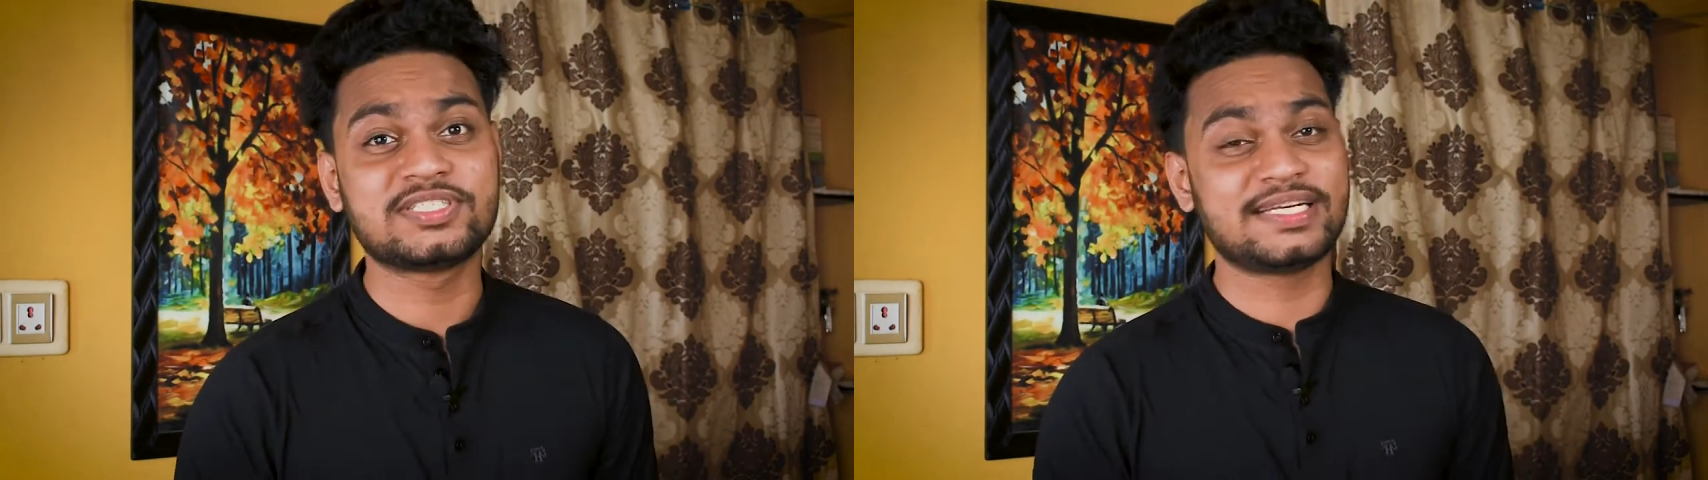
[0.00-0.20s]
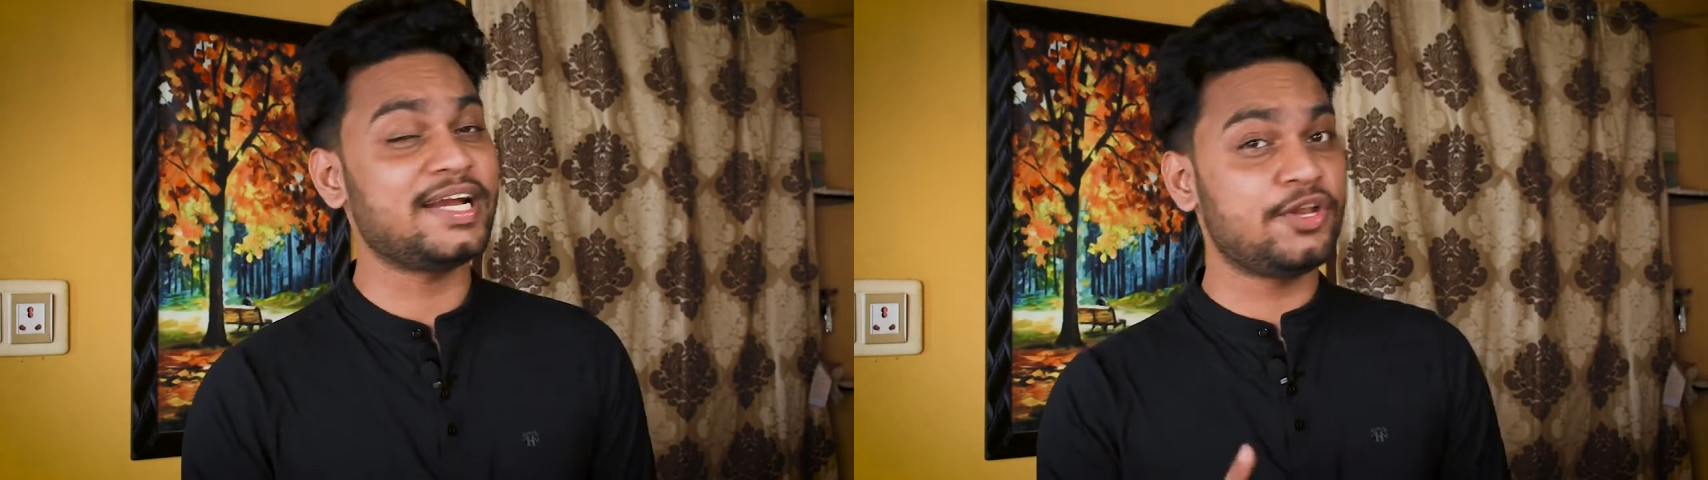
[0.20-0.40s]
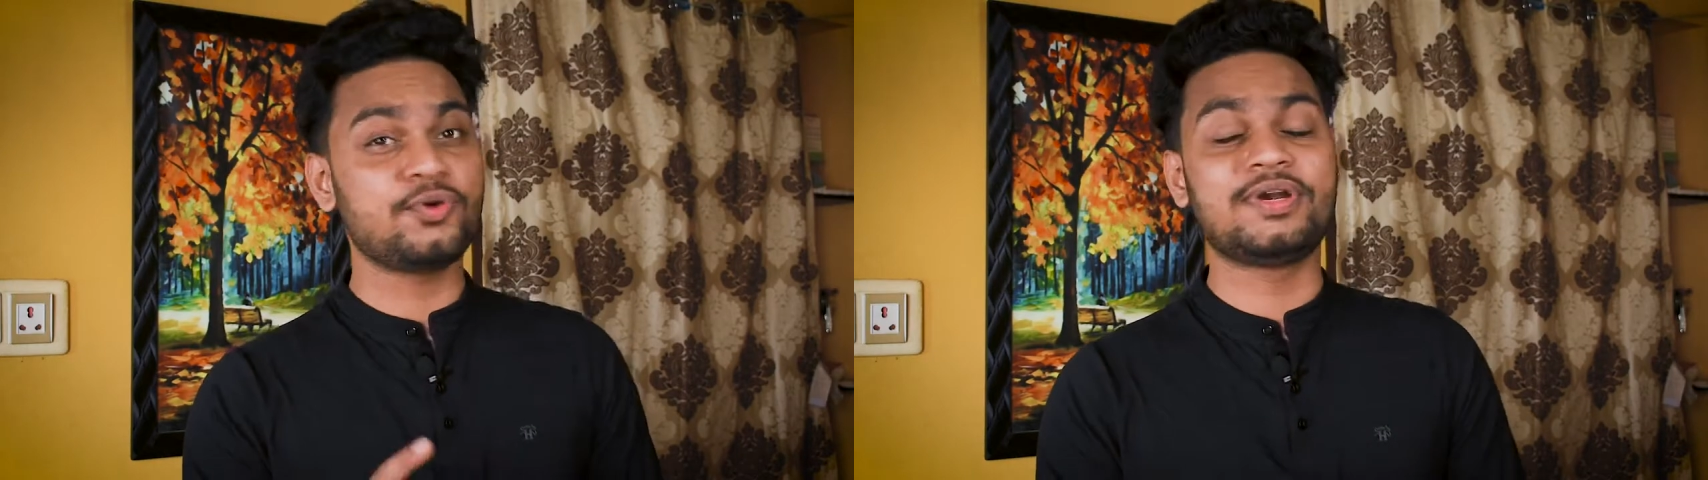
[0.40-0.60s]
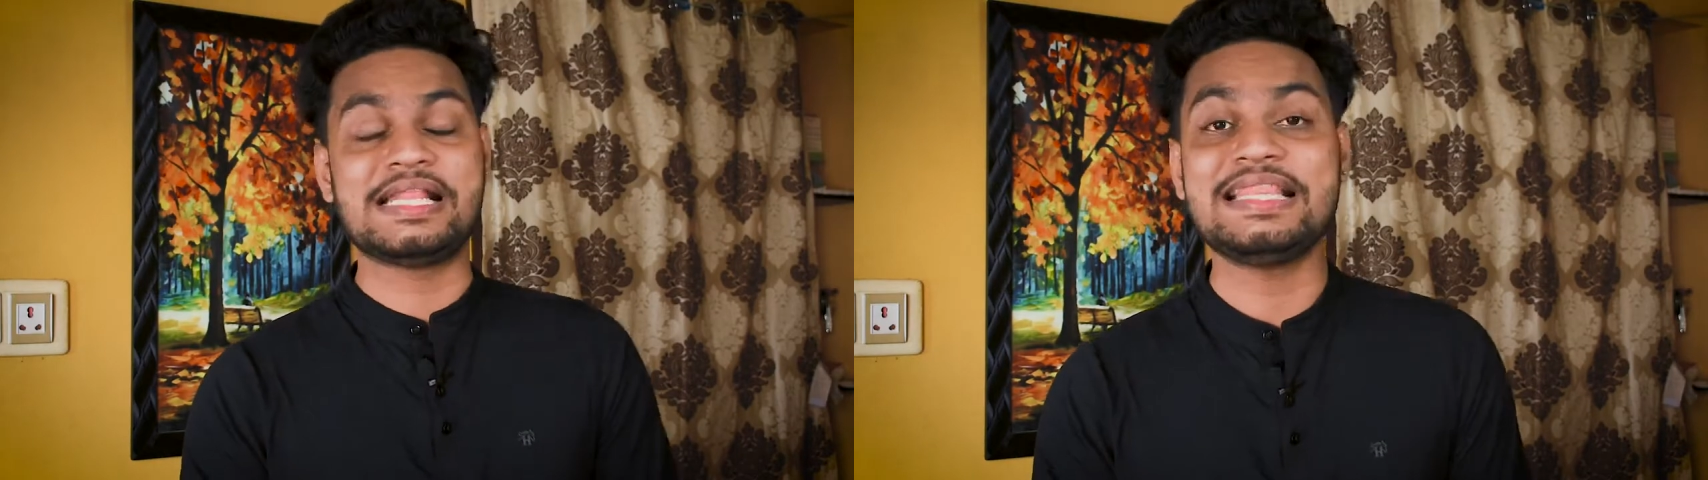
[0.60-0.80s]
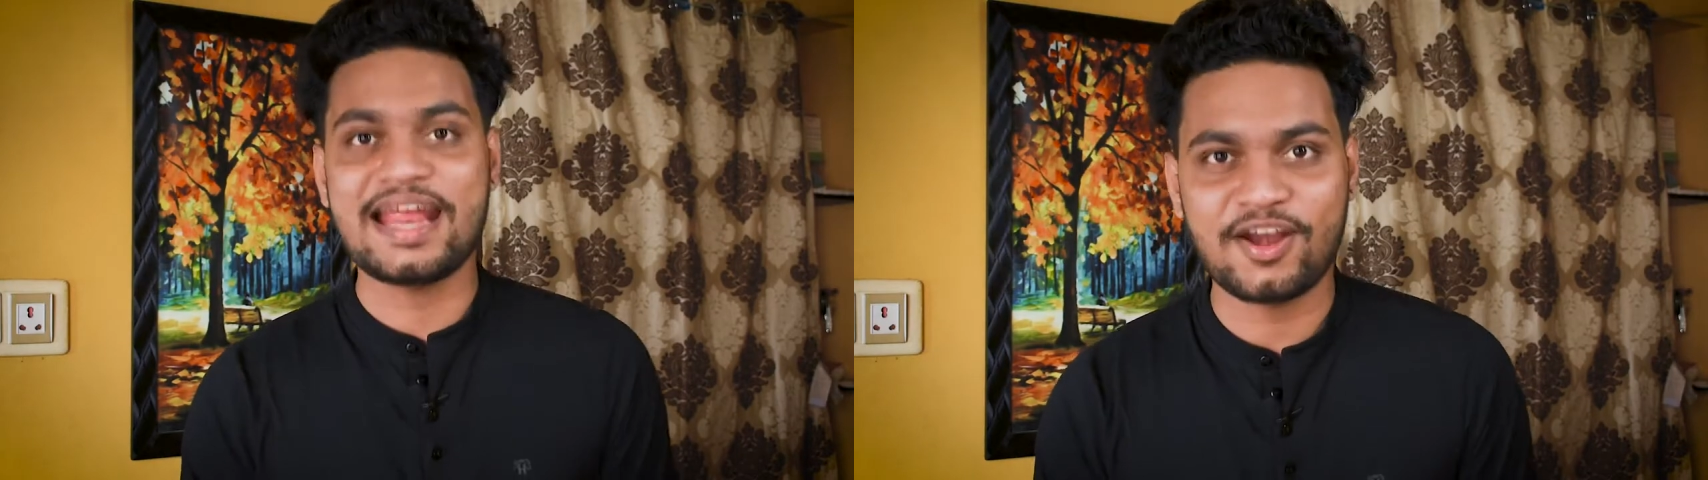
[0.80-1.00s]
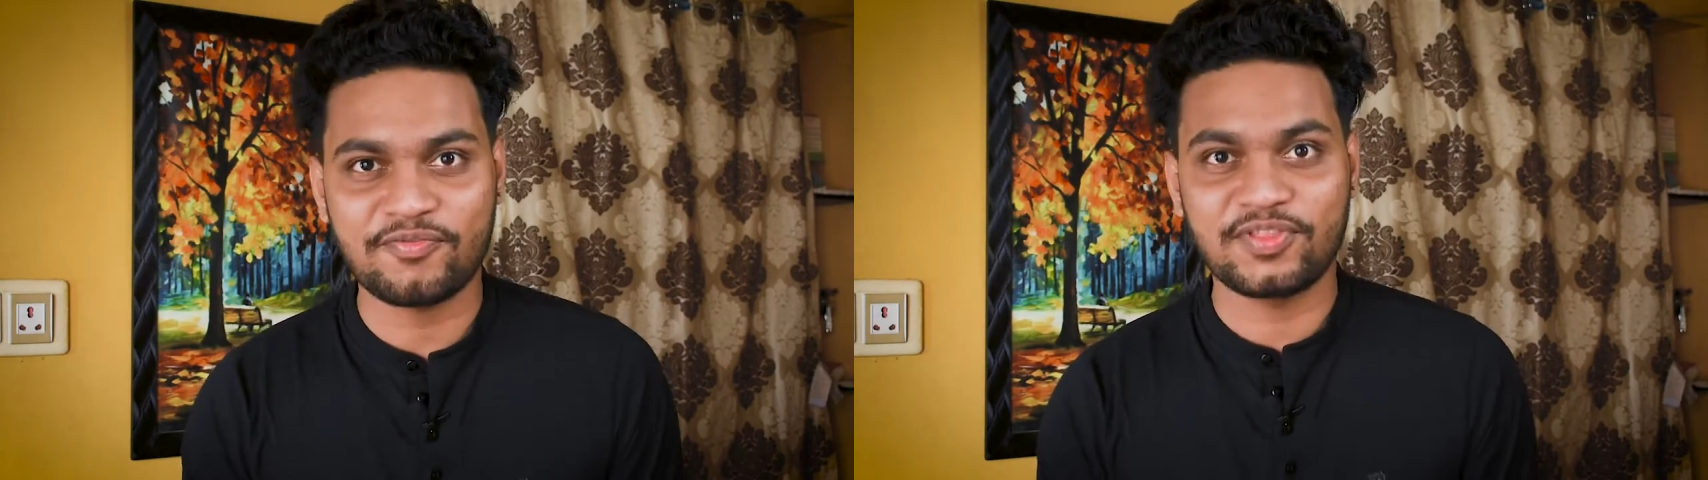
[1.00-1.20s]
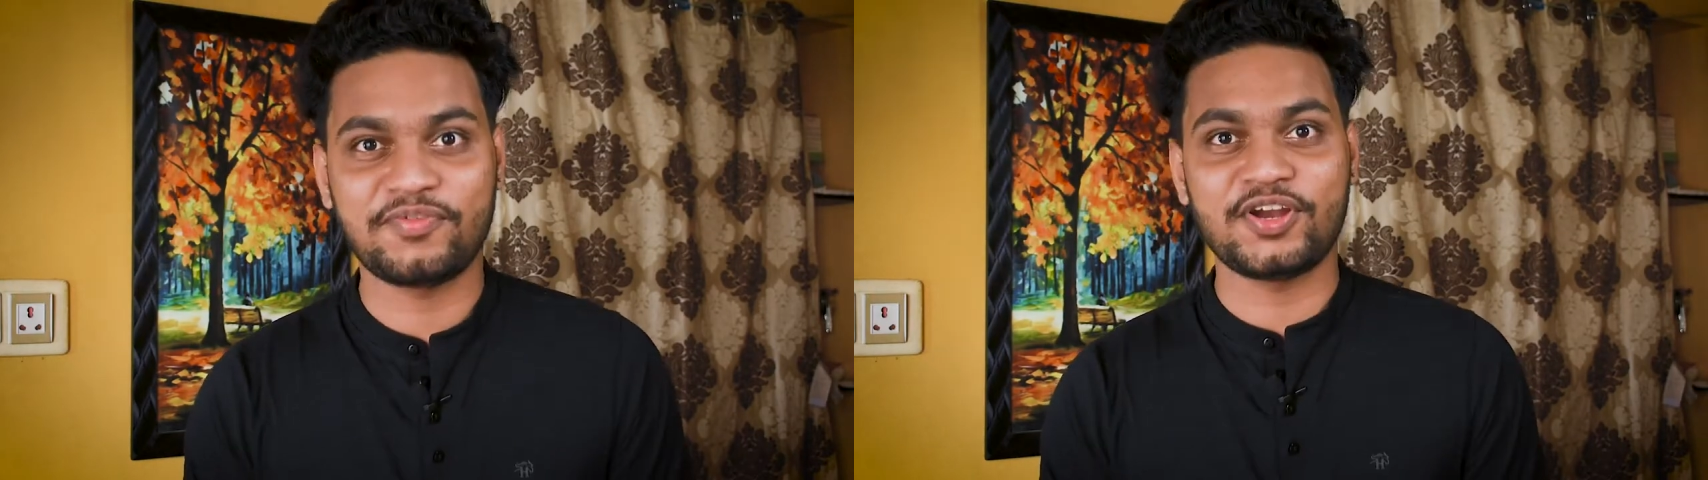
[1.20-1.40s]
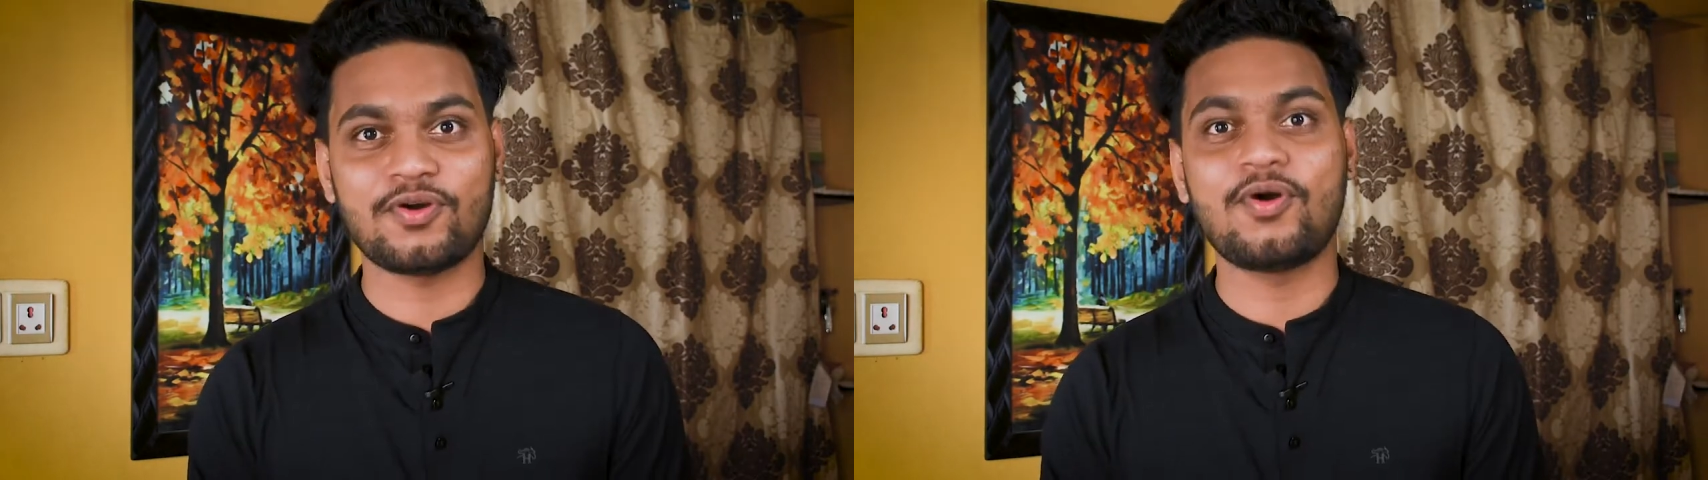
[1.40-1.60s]
stay tuned till the end of the
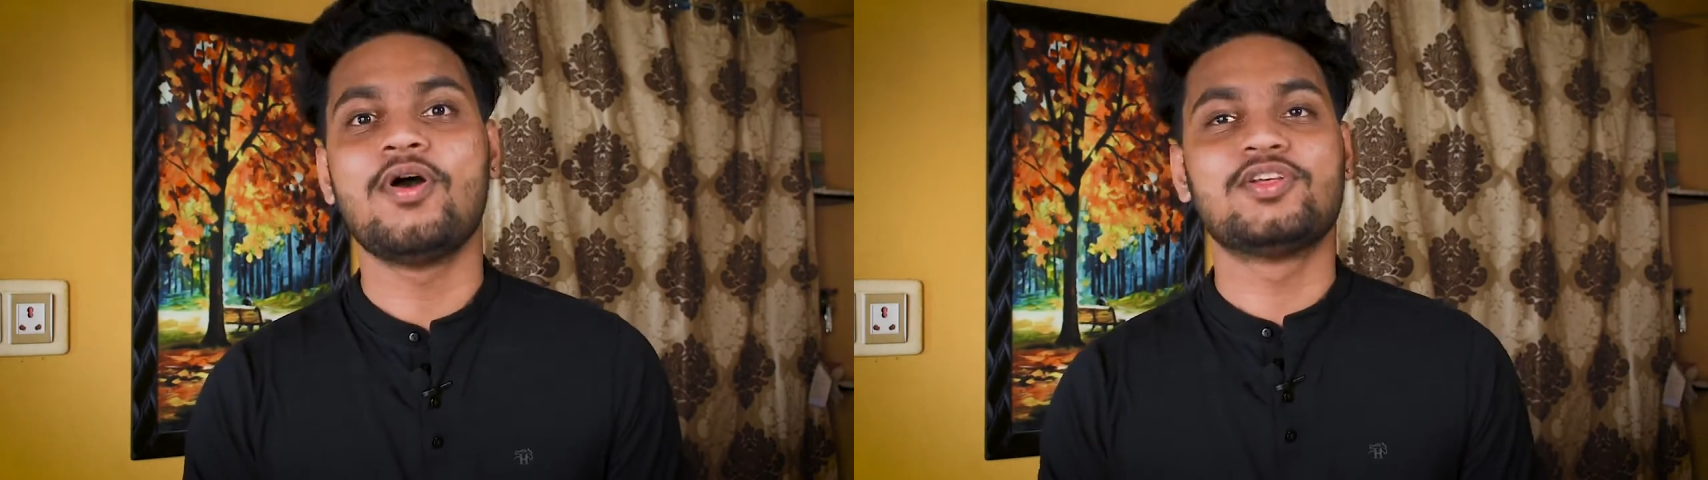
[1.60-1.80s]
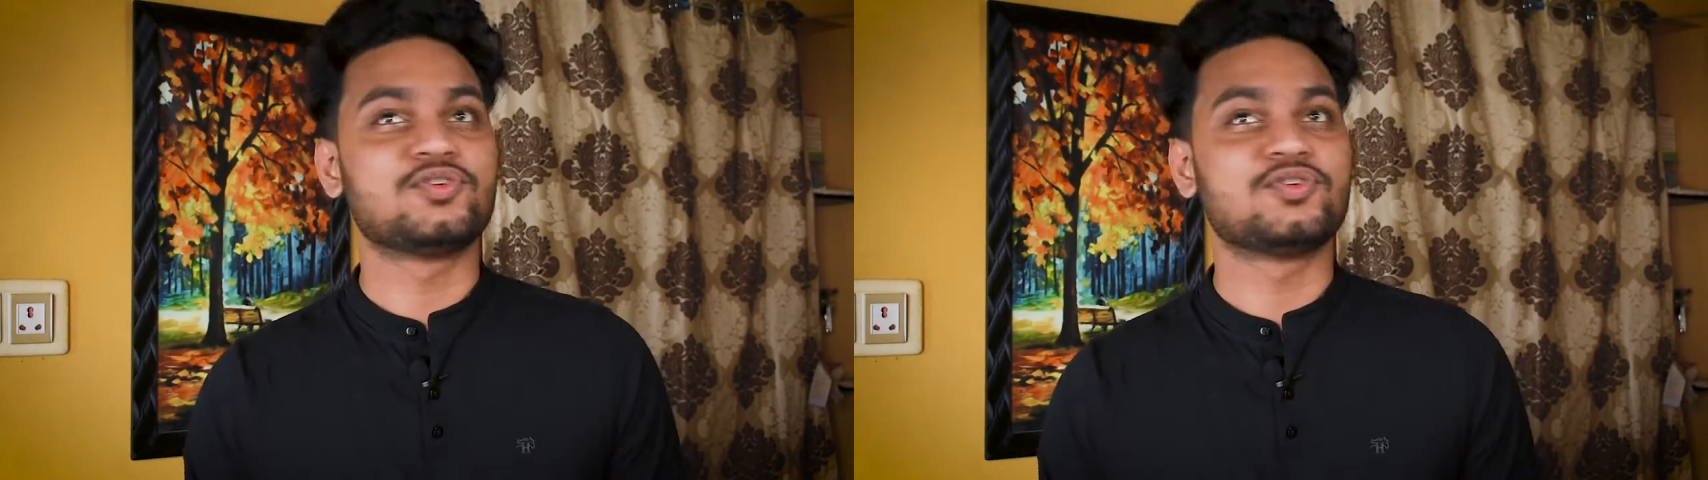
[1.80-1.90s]
video.